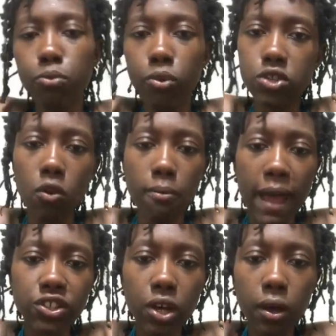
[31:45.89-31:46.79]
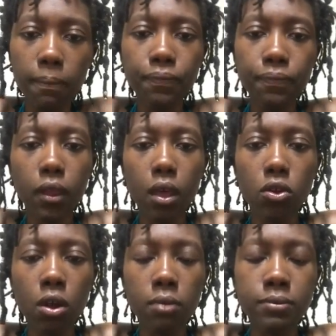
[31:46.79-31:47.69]
points don't match up,
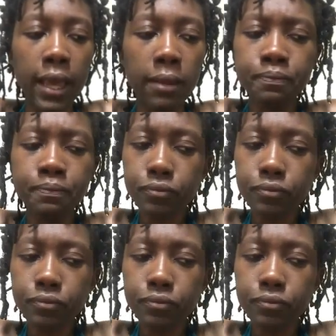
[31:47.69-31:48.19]
you know what I'm saying,